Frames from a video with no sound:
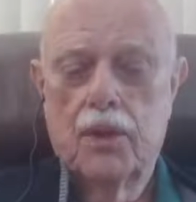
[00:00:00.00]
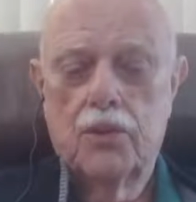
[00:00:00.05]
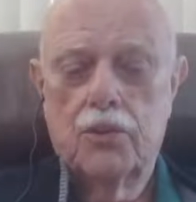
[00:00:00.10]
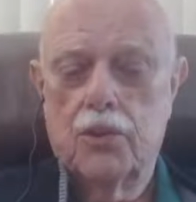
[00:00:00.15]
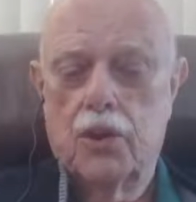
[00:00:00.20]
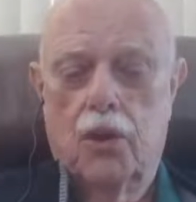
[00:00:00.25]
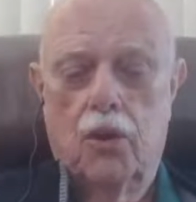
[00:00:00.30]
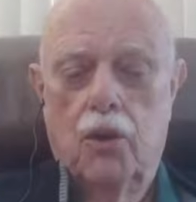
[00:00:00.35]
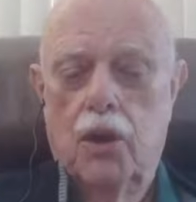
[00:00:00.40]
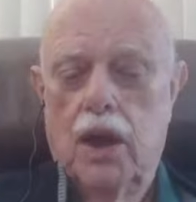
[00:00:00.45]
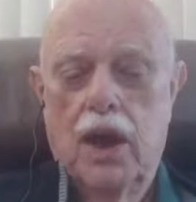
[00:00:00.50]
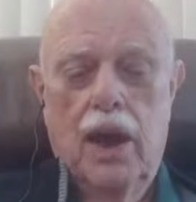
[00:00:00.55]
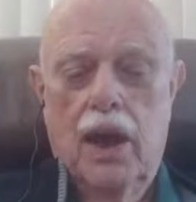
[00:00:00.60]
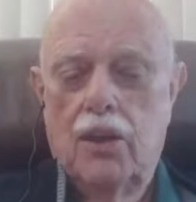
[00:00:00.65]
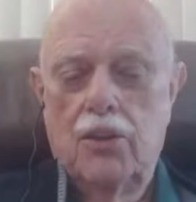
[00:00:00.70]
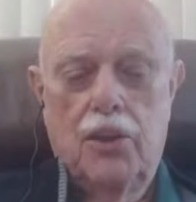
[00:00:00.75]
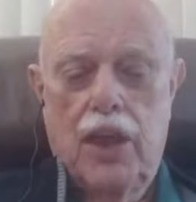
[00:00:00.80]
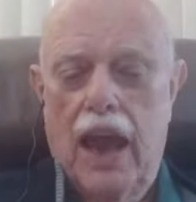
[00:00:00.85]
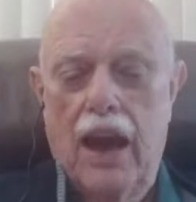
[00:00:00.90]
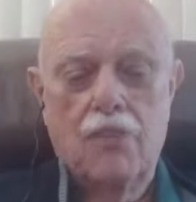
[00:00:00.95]
So
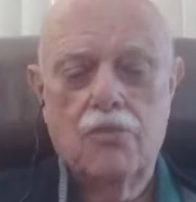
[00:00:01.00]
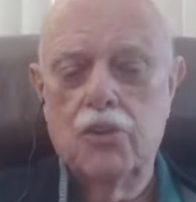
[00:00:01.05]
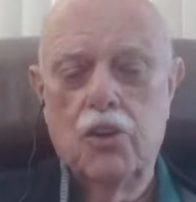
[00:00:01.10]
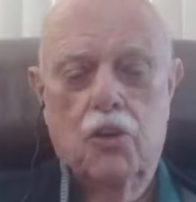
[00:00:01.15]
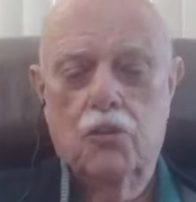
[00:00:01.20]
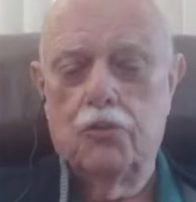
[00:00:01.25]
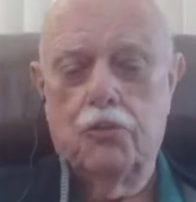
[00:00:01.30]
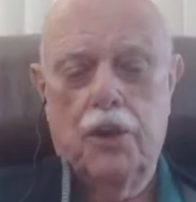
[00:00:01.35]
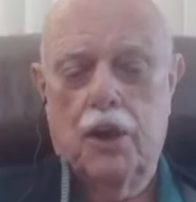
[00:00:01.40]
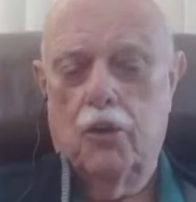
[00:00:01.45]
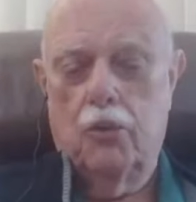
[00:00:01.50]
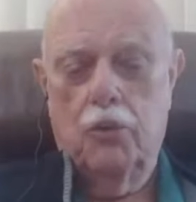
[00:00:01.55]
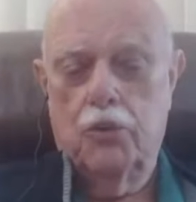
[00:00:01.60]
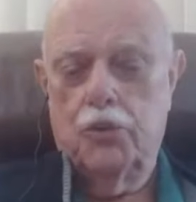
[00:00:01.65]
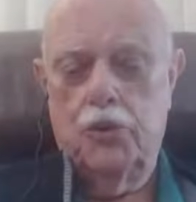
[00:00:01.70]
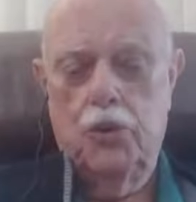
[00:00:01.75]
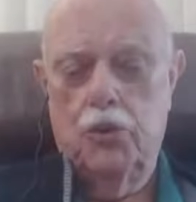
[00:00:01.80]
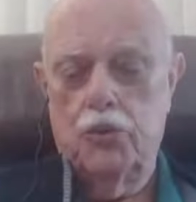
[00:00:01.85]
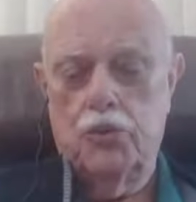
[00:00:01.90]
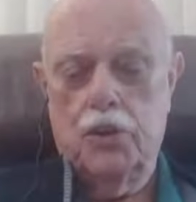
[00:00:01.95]
have no fear
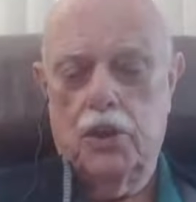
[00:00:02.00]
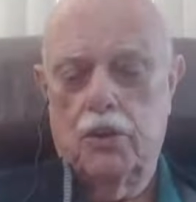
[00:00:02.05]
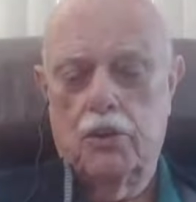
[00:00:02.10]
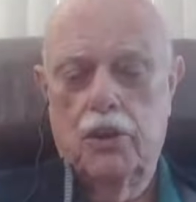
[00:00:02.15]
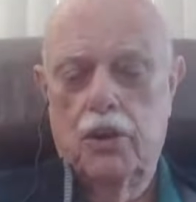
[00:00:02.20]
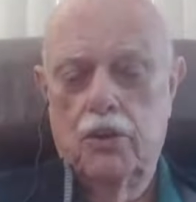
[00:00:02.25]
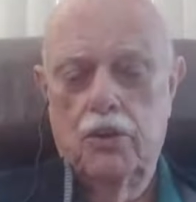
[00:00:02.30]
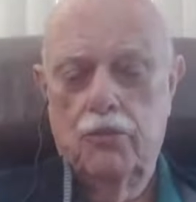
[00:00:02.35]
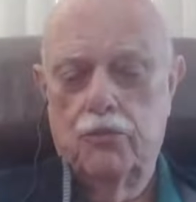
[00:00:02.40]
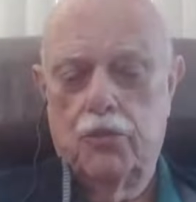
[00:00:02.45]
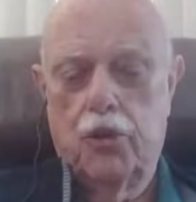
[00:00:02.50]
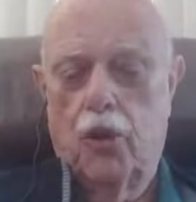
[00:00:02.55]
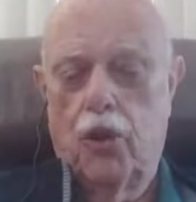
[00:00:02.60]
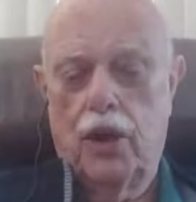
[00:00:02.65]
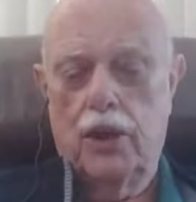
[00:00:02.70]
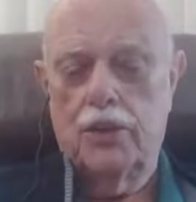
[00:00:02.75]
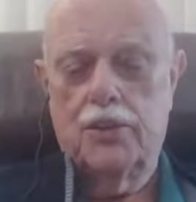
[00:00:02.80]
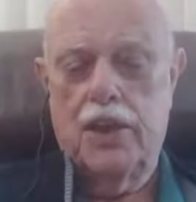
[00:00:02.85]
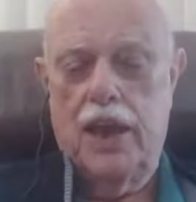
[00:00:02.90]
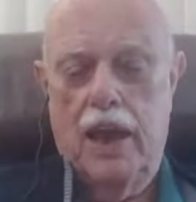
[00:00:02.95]
with using
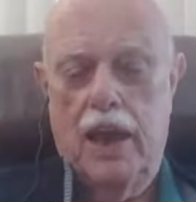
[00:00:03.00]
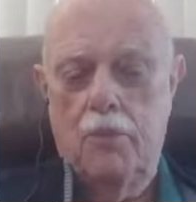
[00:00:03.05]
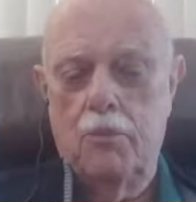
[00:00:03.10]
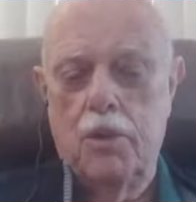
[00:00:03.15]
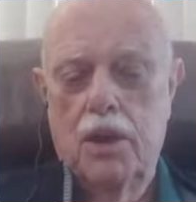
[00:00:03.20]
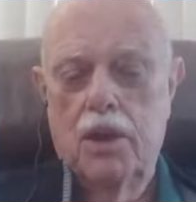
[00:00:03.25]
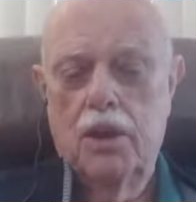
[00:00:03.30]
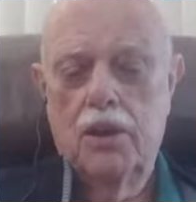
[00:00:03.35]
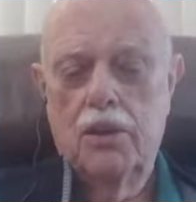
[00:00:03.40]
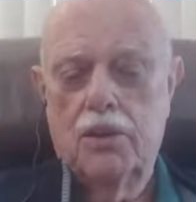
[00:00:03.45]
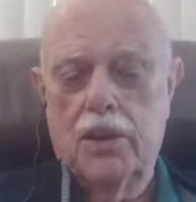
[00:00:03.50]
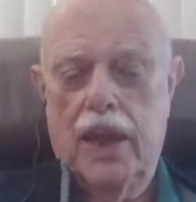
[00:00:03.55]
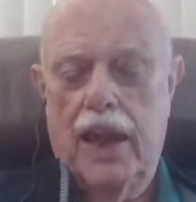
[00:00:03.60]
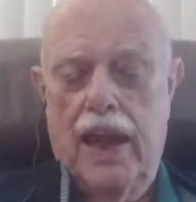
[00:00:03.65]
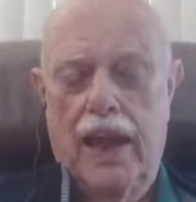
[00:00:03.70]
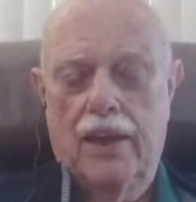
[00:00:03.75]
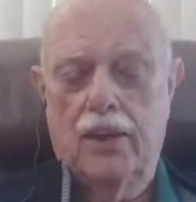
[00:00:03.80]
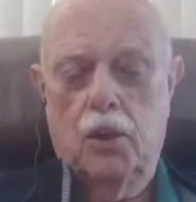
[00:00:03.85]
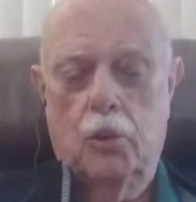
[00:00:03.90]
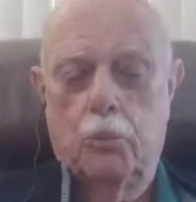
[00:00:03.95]
foil tape to
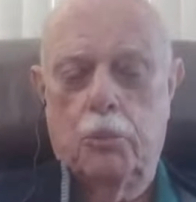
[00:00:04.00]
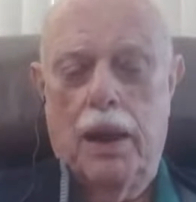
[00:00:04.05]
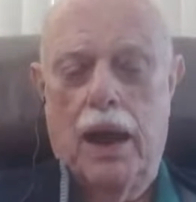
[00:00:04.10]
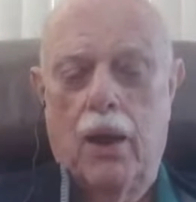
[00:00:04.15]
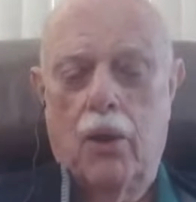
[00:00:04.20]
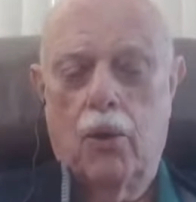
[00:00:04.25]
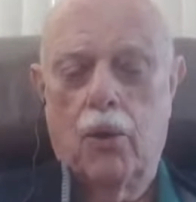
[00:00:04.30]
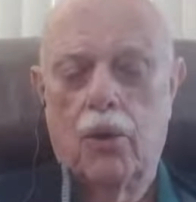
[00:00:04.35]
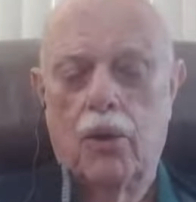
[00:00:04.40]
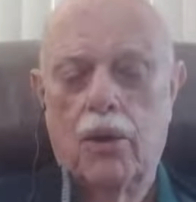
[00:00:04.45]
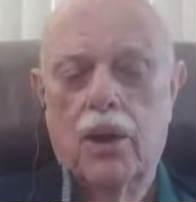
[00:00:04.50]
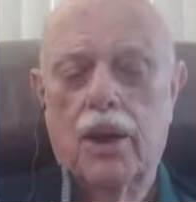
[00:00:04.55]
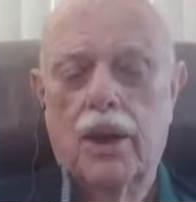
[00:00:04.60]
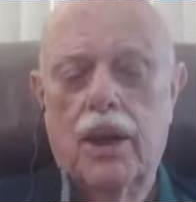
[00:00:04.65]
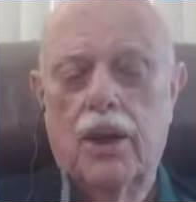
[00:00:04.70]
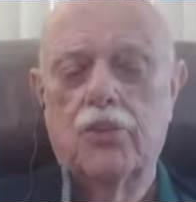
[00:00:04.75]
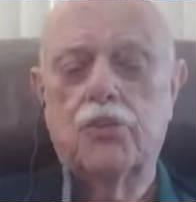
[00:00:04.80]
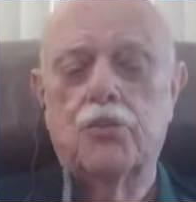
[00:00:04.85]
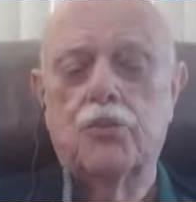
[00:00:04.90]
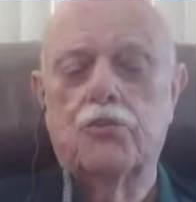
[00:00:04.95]
handle power.
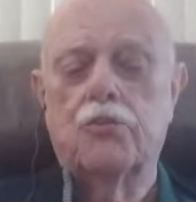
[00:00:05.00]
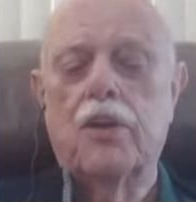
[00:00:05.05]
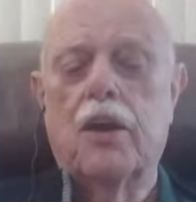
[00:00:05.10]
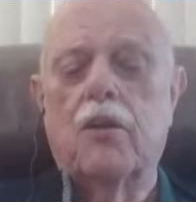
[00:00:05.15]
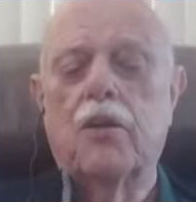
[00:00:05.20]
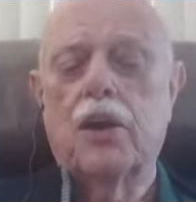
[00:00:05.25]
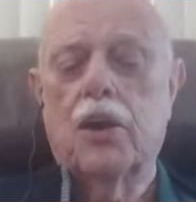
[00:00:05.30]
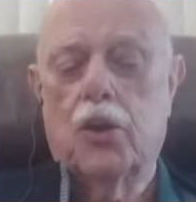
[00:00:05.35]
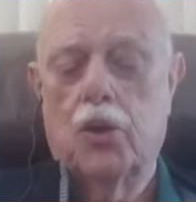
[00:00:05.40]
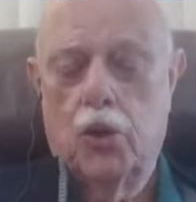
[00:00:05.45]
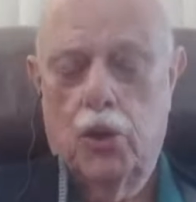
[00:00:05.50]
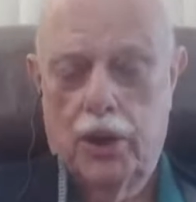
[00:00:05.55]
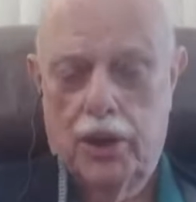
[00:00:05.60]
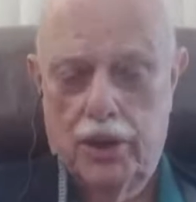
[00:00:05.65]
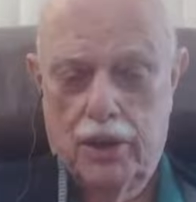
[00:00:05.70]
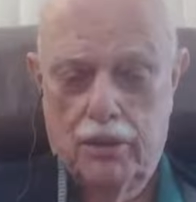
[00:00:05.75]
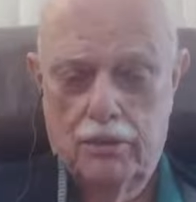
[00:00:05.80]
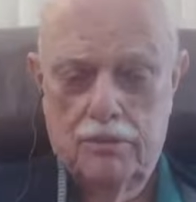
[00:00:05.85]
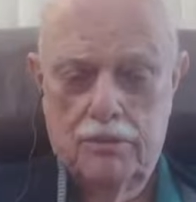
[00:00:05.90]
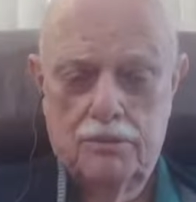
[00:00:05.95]
It's very
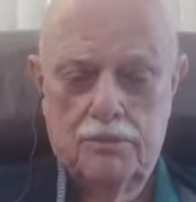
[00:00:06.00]
good.